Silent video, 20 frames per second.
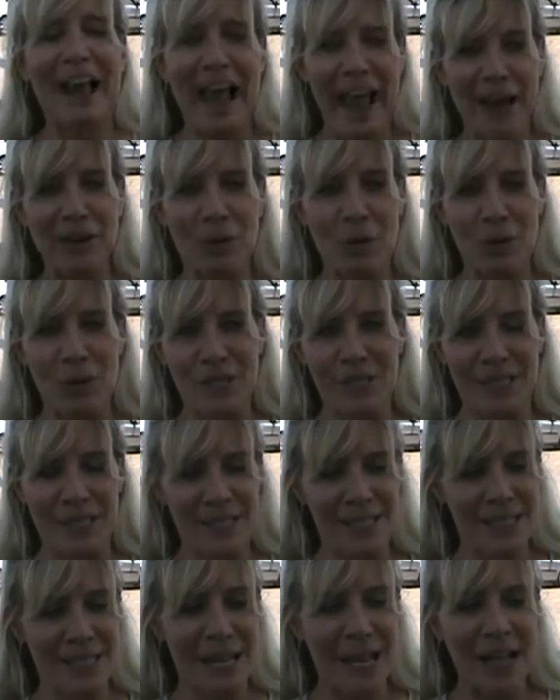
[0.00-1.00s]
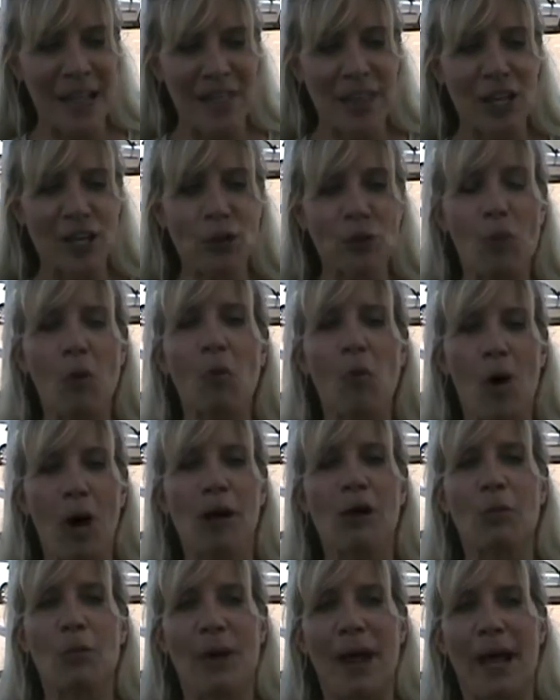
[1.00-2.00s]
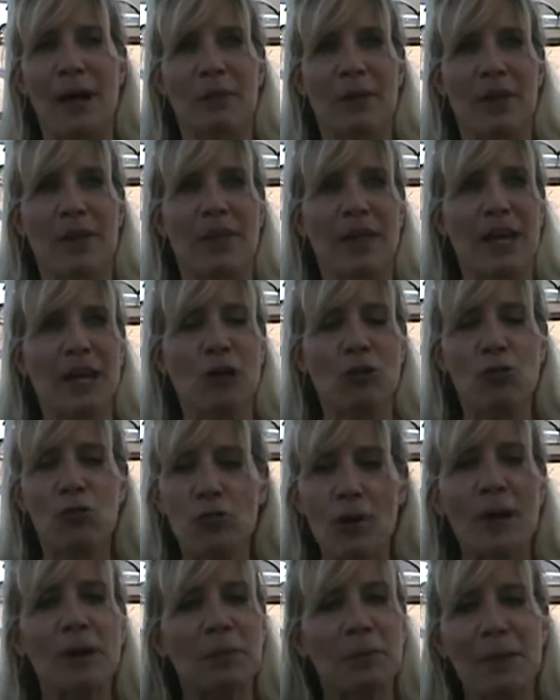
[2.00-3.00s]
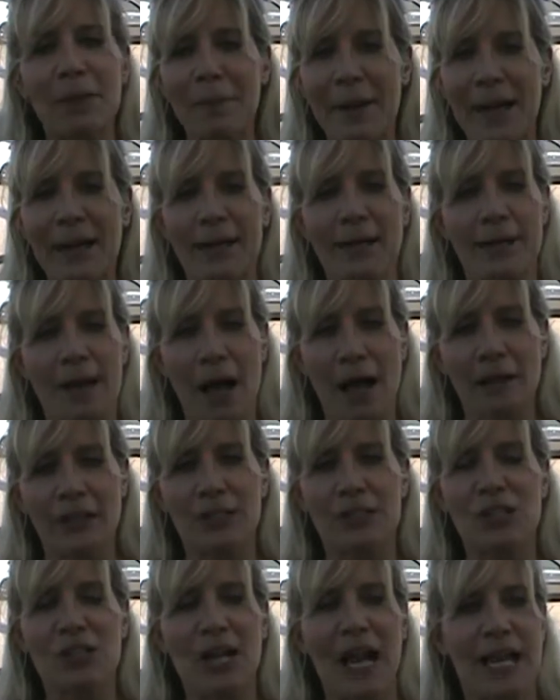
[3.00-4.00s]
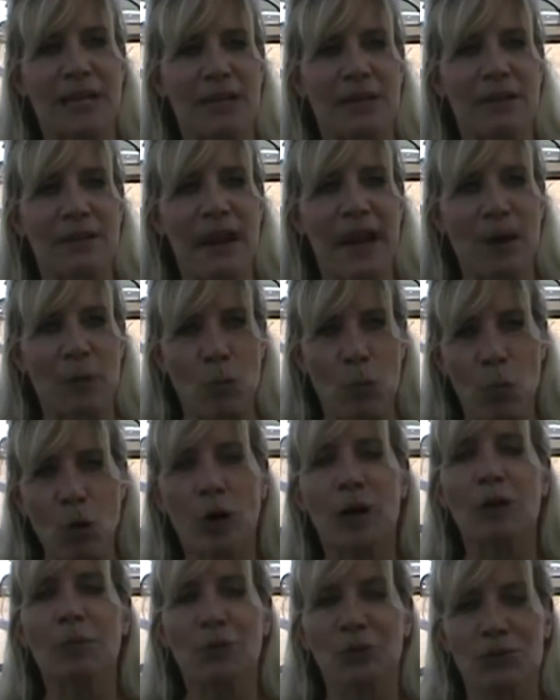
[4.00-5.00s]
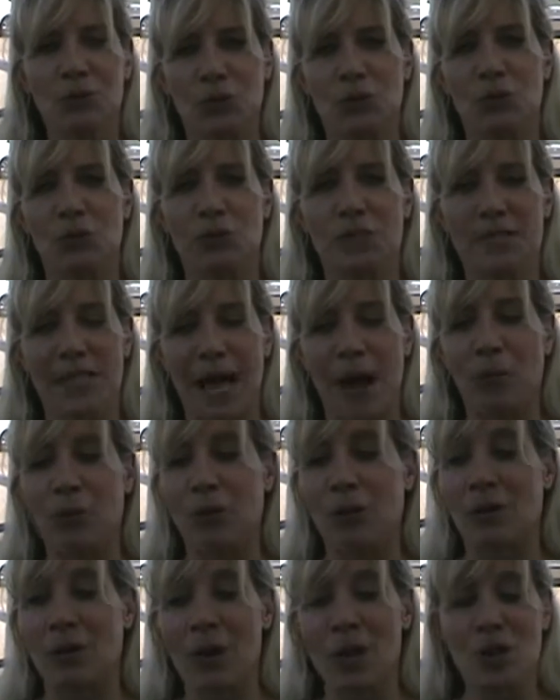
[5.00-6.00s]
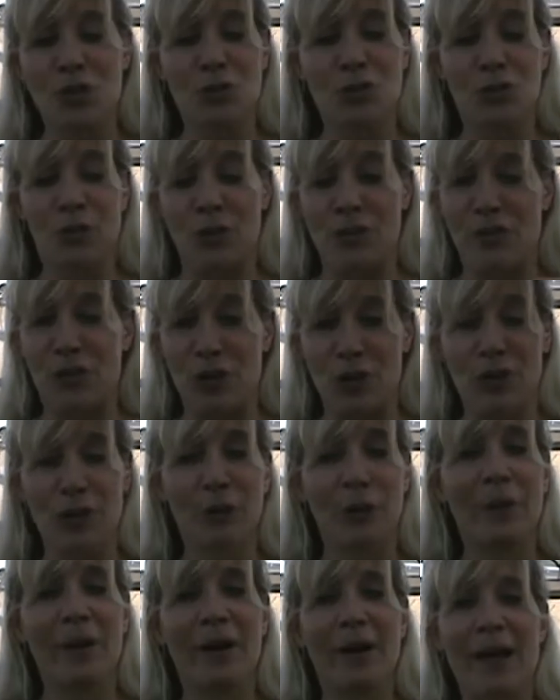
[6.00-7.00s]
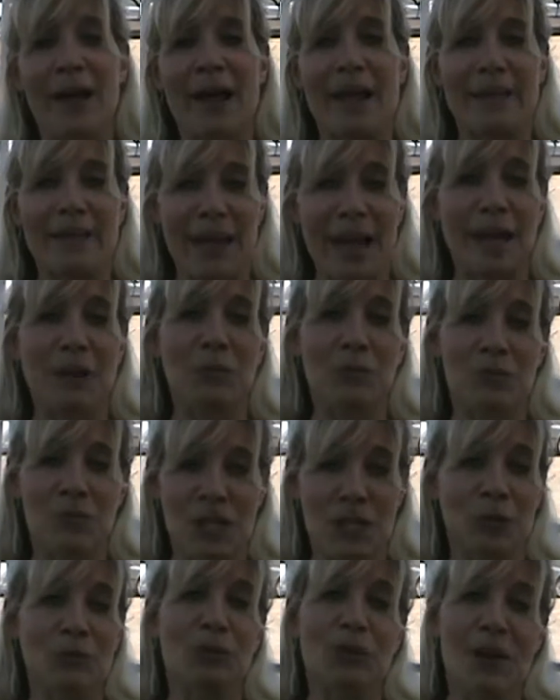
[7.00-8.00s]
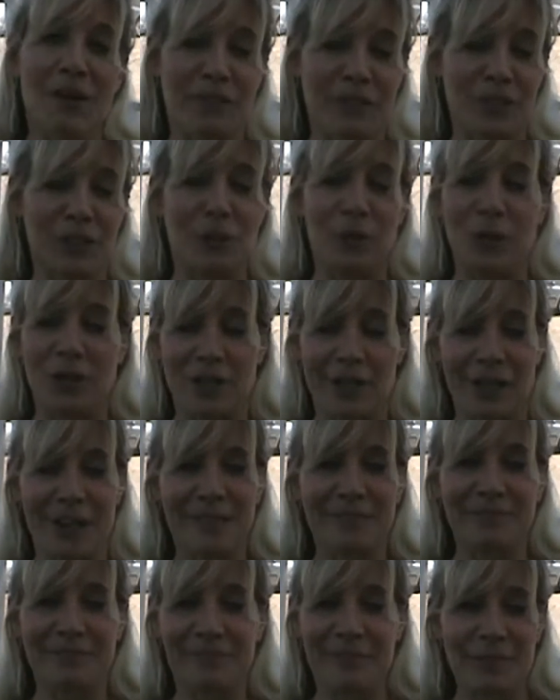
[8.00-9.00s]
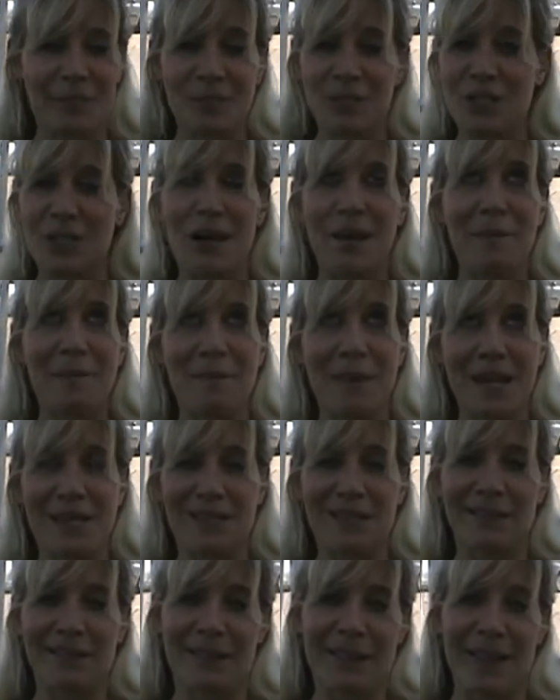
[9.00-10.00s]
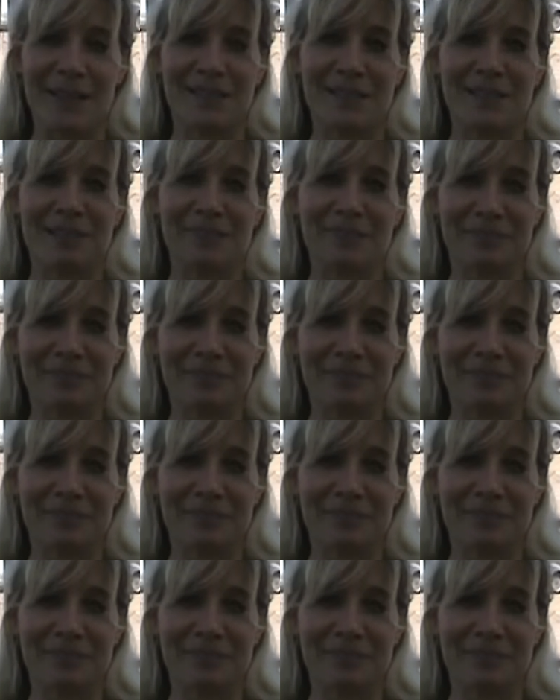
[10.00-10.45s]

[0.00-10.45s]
and horses that you will walk away with an incredible amount of knowledge and and workable tools that will serve you and the animals that you love and you work on it was an amazing class